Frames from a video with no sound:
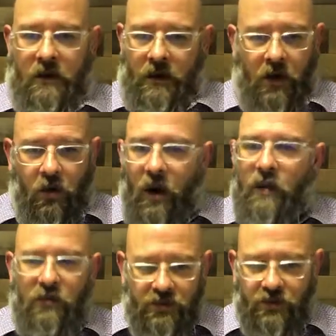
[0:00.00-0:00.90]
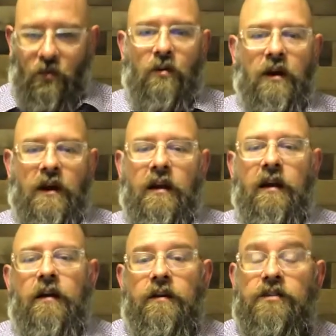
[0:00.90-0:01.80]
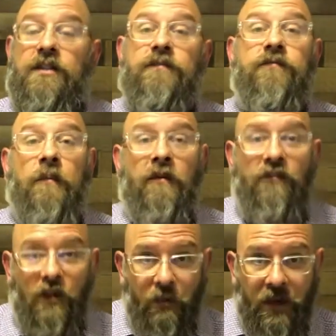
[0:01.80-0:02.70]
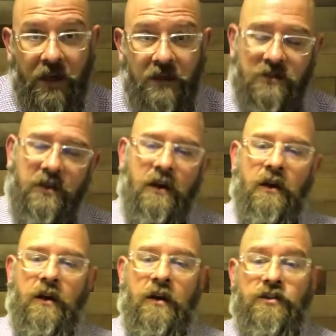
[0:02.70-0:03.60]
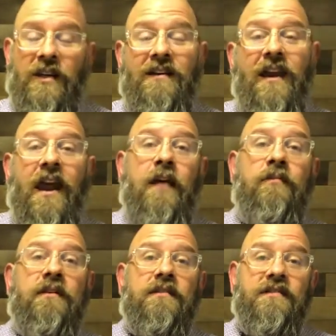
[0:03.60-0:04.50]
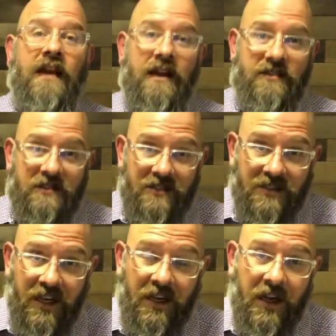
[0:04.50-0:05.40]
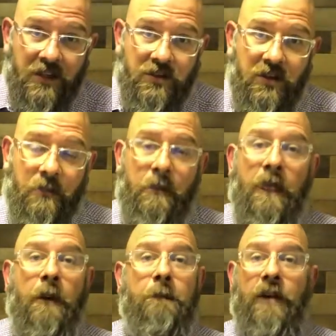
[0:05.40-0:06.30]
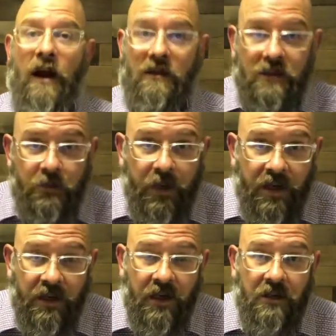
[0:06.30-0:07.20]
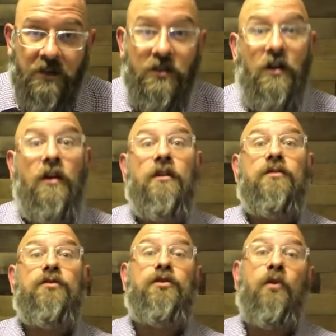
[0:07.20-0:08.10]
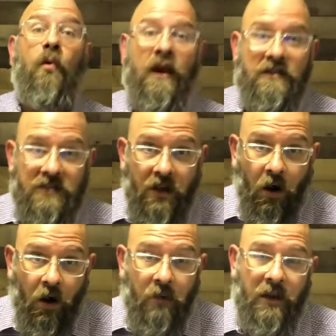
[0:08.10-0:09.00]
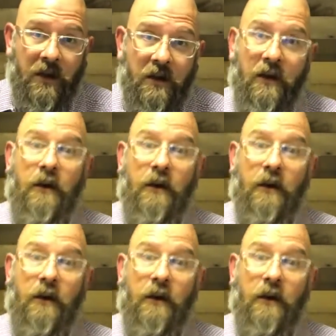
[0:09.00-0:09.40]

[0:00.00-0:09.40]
incredible story. She's from the Philippines. She came to the States as a teenager, barely speaking English, joins the Army,